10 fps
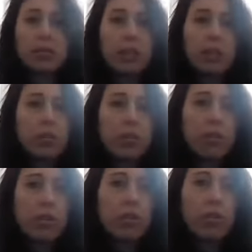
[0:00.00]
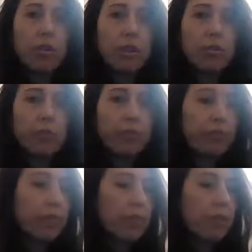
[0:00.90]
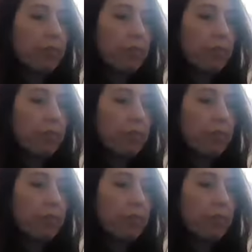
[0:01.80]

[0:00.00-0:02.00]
you can totally store it on the fridge.